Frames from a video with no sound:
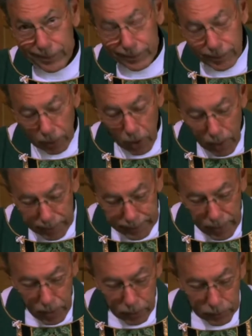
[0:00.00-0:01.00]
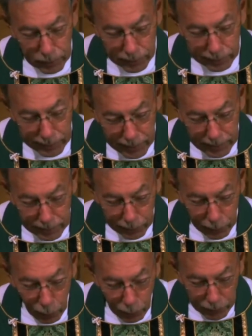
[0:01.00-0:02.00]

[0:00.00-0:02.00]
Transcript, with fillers: the lockdown or the COVID